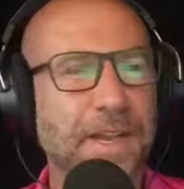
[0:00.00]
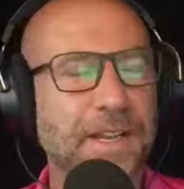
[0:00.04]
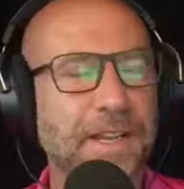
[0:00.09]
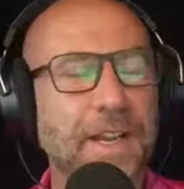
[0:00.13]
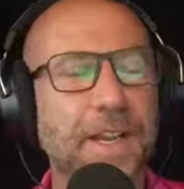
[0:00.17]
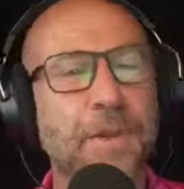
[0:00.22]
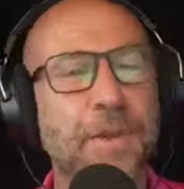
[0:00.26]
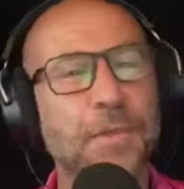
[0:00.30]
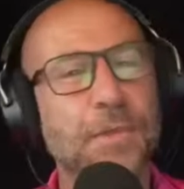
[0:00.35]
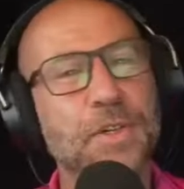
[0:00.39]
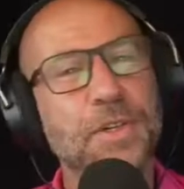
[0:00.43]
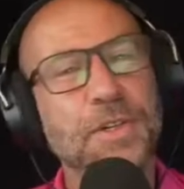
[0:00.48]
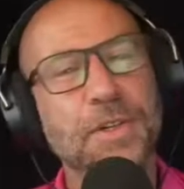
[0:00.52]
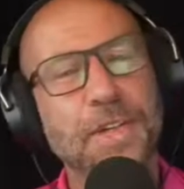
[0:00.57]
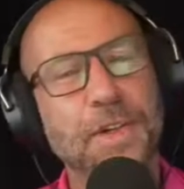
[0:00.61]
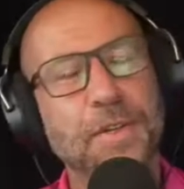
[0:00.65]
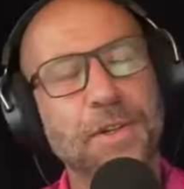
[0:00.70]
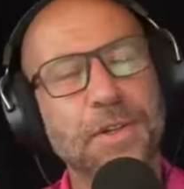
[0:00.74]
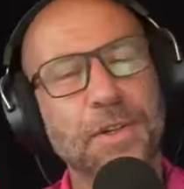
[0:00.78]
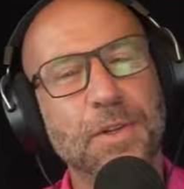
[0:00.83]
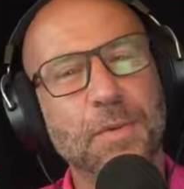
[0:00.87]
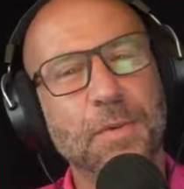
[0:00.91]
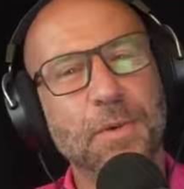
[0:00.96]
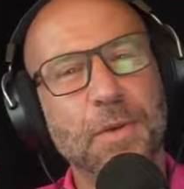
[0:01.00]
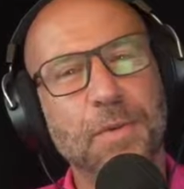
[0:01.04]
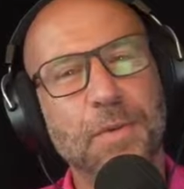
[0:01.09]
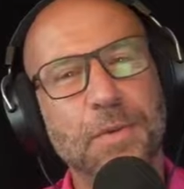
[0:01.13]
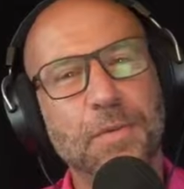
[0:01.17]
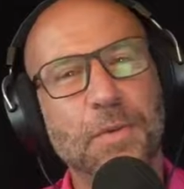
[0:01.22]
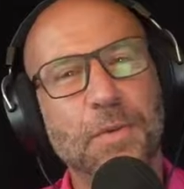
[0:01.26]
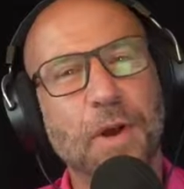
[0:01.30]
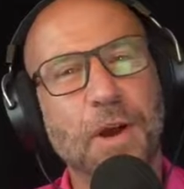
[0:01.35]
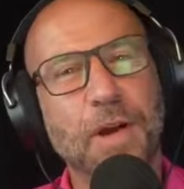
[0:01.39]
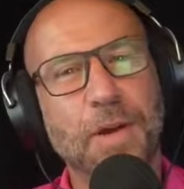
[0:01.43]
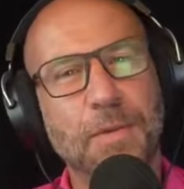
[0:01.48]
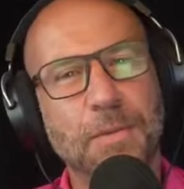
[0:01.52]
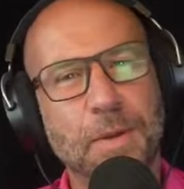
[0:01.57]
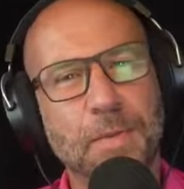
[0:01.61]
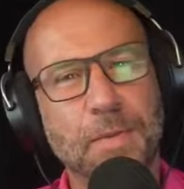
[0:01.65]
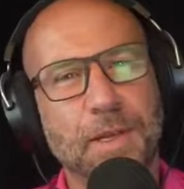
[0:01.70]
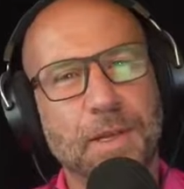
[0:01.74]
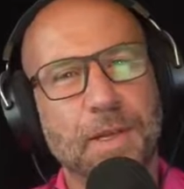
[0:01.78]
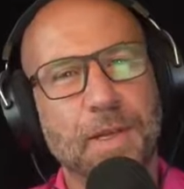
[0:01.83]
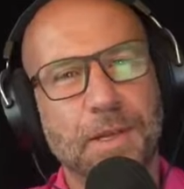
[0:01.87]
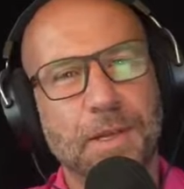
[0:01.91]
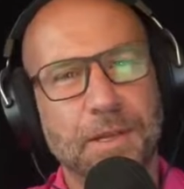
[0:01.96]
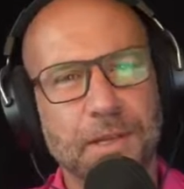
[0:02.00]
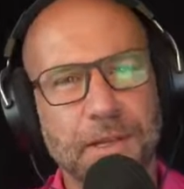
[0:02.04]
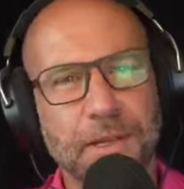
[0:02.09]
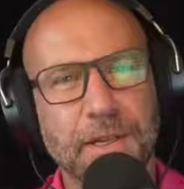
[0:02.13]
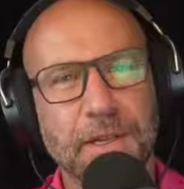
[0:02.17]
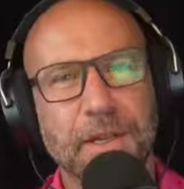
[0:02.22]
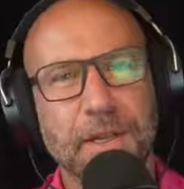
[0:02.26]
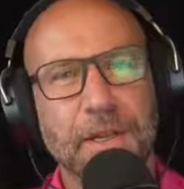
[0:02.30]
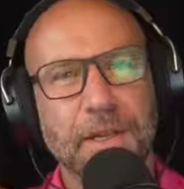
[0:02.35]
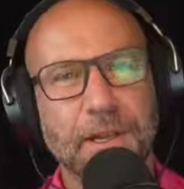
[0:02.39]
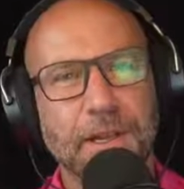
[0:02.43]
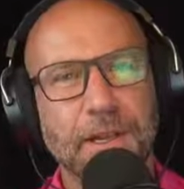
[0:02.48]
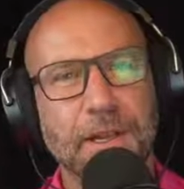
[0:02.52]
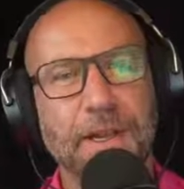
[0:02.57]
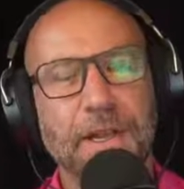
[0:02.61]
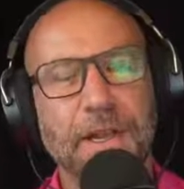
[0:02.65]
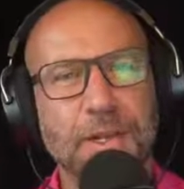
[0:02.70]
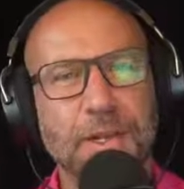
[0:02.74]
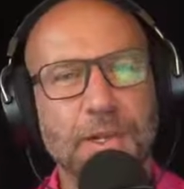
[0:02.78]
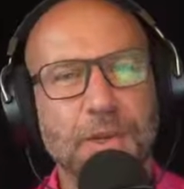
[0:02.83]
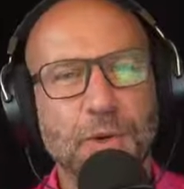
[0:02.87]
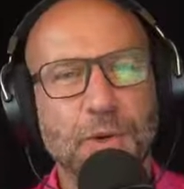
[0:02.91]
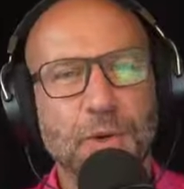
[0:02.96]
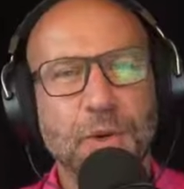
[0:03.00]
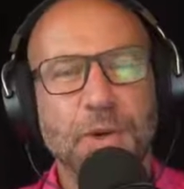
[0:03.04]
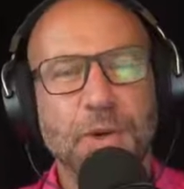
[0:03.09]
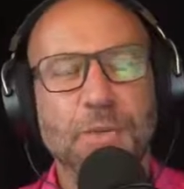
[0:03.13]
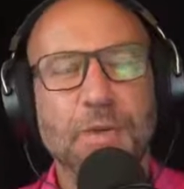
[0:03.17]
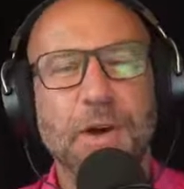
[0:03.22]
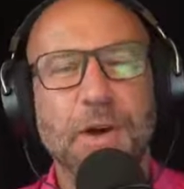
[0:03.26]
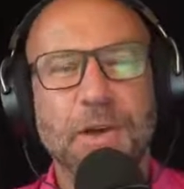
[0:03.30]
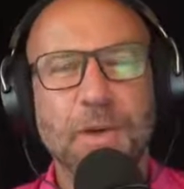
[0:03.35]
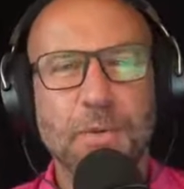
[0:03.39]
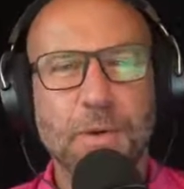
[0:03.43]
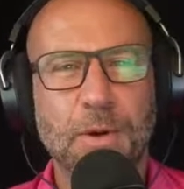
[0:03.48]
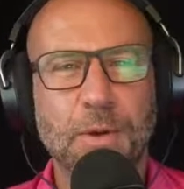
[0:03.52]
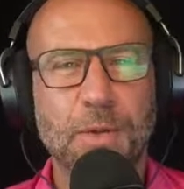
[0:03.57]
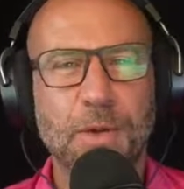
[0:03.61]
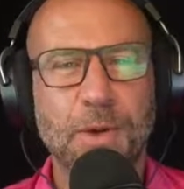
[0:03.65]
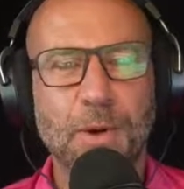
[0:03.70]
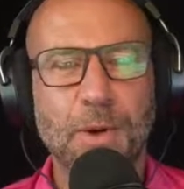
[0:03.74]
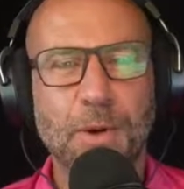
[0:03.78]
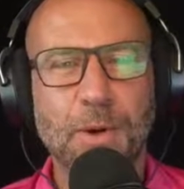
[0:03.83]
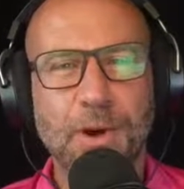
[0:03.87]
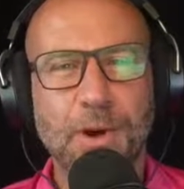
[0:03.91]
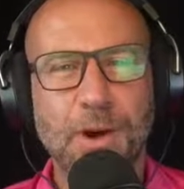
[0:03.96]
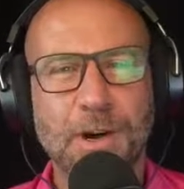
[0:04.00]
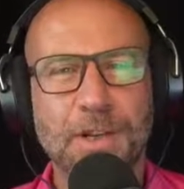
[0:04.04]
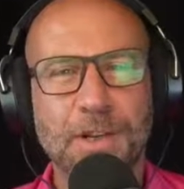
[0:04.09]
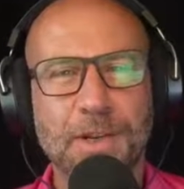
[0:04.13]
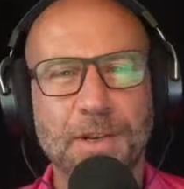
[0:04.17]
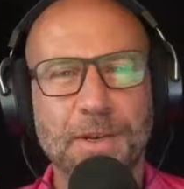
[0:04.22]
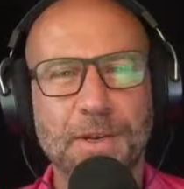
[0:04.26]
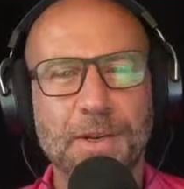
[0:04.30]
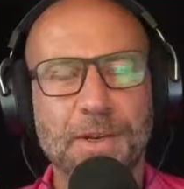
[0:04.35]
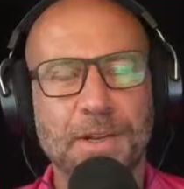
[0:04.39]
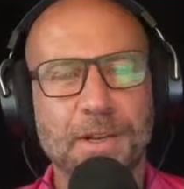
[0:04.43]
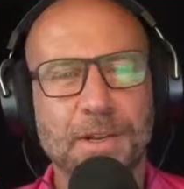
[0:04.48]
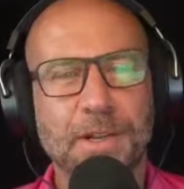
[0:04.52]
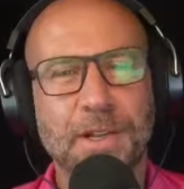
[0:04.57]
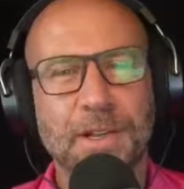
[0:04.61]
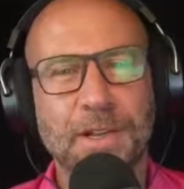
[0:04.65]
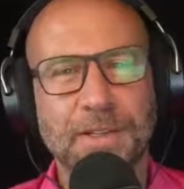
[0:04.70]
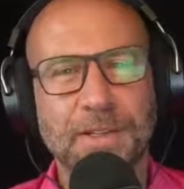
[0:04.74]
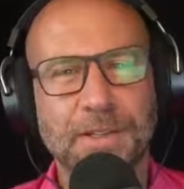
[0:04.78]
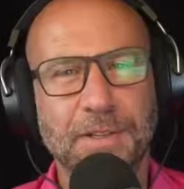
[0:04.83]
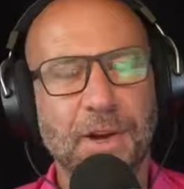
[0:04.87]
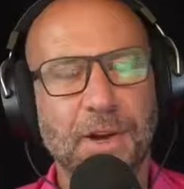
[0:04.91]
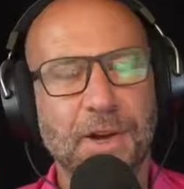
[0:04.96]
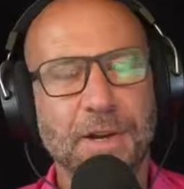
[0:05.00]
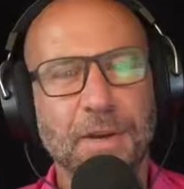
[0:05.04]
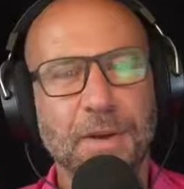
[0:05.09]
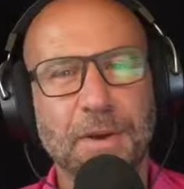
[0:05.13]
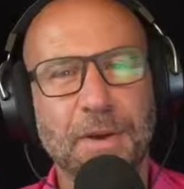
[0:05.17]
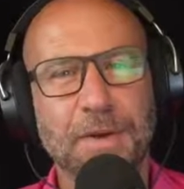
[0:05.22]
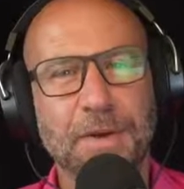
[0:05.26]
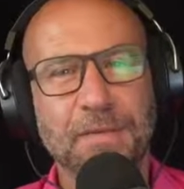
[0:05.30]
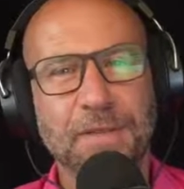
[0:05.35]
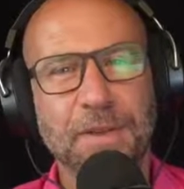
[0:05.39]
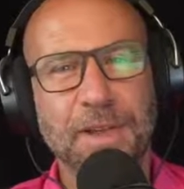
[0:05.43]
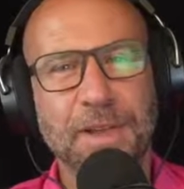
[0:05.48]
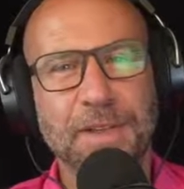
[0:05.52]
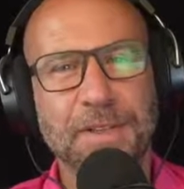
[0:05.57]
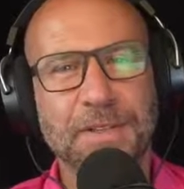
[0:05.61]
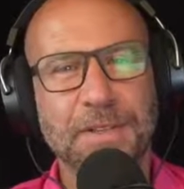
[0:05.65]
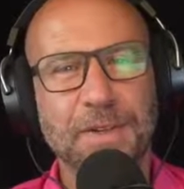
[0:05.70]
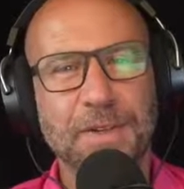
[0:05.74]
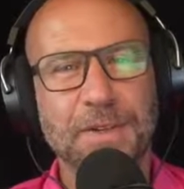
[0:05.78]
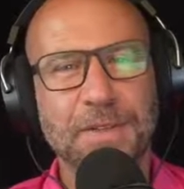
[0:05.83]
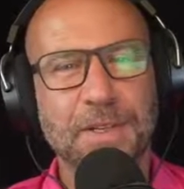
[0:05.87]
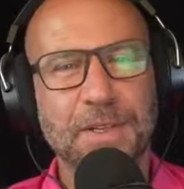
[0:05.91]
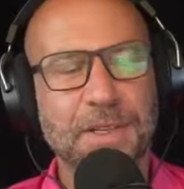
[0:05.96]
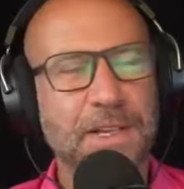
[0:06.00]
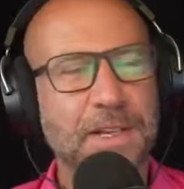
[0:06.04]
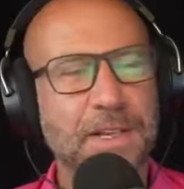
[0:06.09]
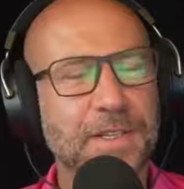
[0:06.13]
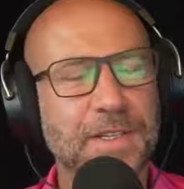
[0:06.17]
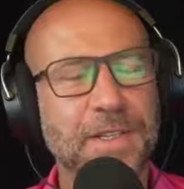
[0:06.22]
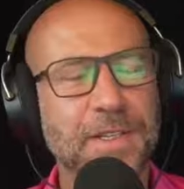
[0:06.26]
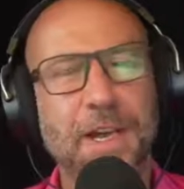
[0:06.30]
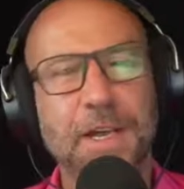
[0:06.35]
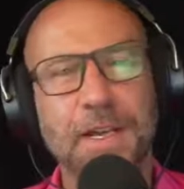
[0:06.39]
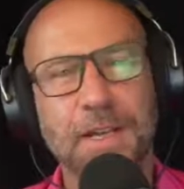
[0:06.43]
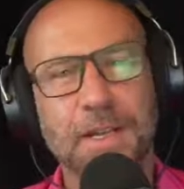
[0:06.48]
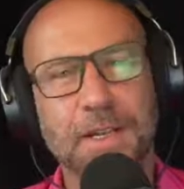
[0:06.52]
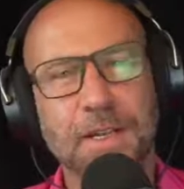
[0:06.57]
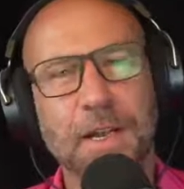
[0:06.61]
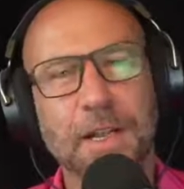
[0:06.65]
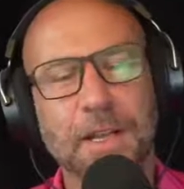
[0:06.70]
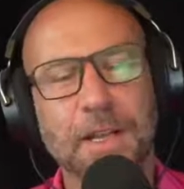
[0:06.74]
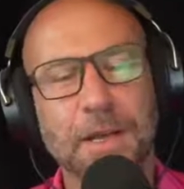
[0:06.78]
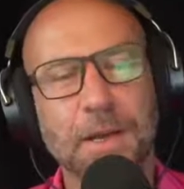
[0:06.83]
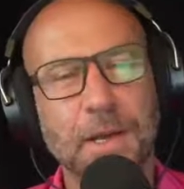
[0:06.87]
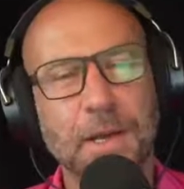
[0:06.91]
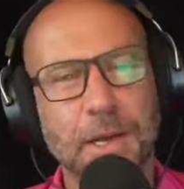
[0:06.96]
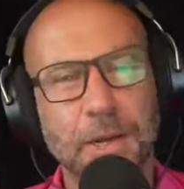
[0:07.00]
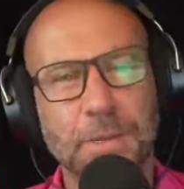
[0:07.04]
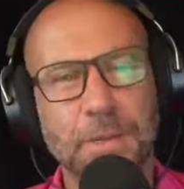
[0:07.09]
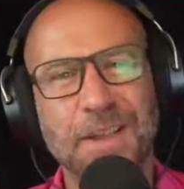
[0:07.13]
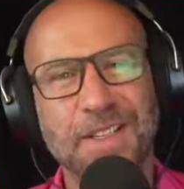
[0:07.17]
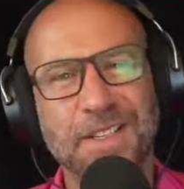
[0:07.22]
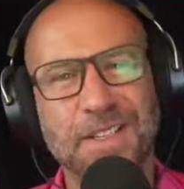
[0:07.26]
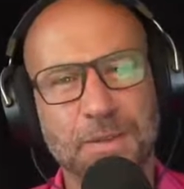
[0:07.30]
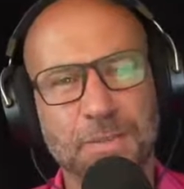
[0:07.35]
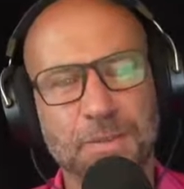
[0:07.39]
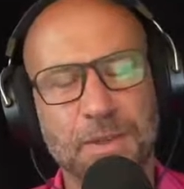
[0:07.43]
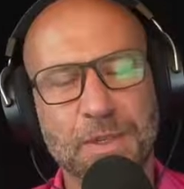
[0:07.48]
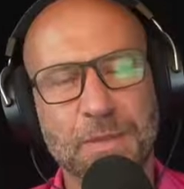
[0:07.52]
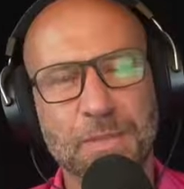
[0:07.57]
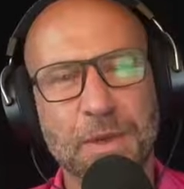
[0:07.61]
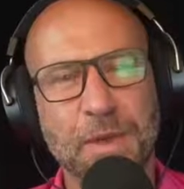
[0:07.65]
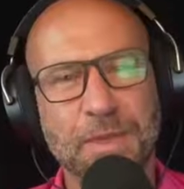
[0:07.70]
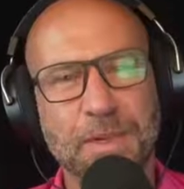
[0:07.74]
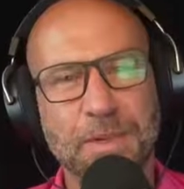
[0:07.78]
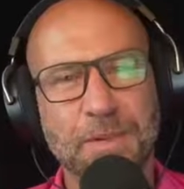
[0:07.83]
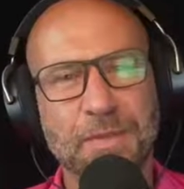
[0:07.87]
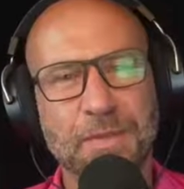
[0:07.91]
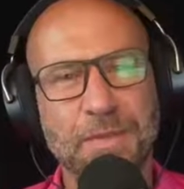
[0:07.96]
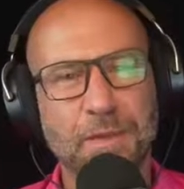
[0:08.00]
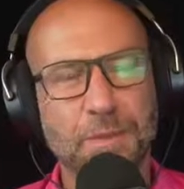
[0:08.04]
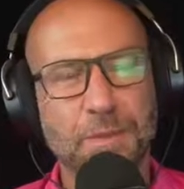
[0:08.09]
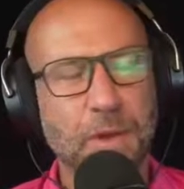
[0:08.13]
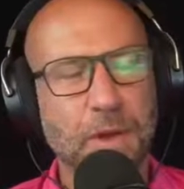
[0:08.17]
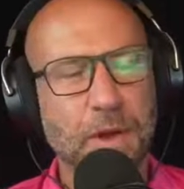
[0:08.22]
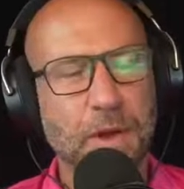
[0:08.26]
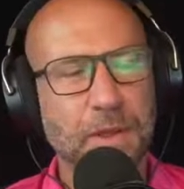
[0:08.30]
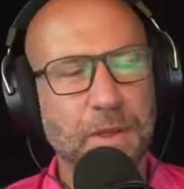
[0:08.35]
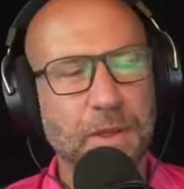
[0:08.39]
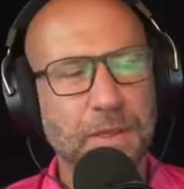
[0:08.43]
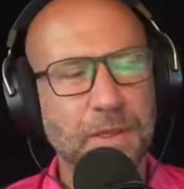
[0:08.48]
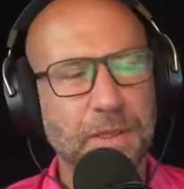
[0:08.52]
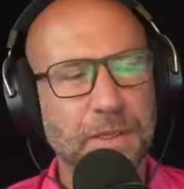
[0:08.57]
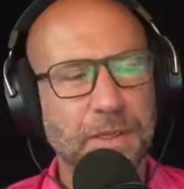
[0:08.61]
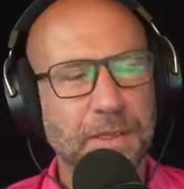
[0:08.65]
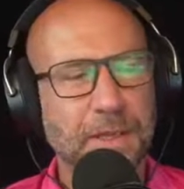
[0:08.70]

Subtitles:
And then we should definitely do one with Rock, maybe like a joint one where we go on and talk about things, because he's got an amazing perspective as well.